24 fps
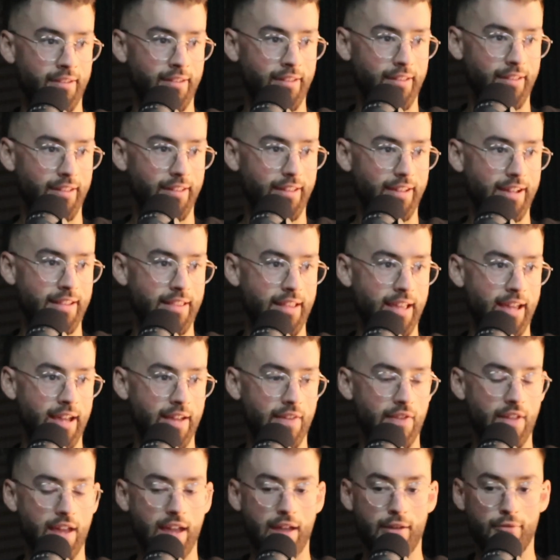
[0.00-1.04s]
Yeah. And
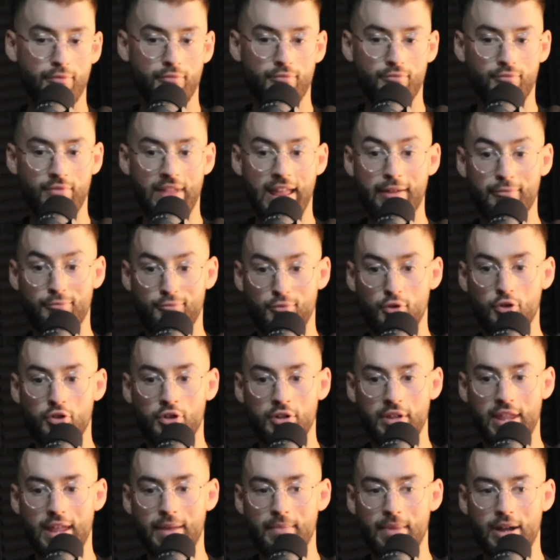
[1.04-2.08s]
they're
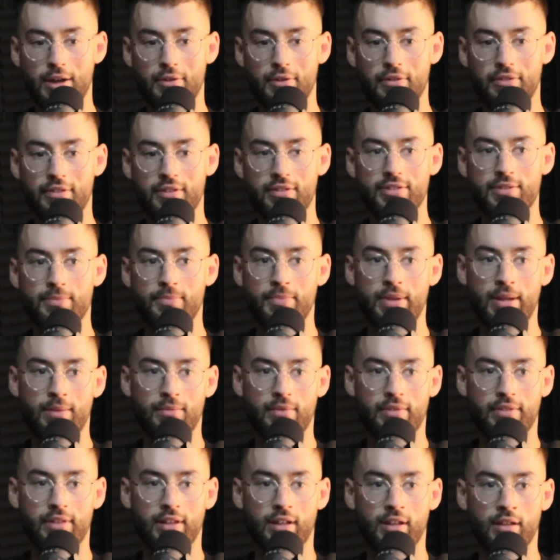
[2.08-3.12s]
running their marathons, and people
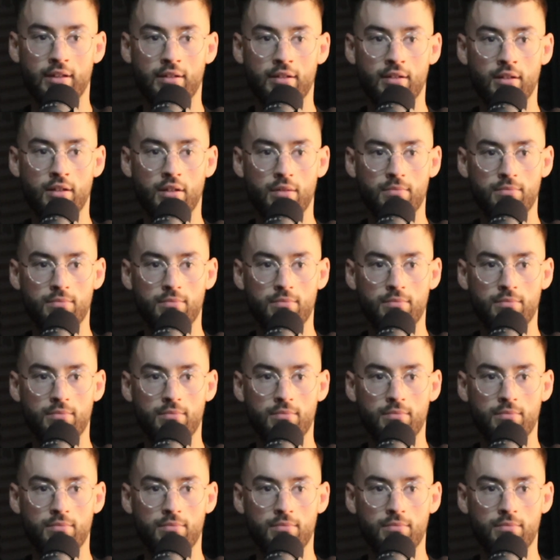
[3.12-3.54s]
are thinking,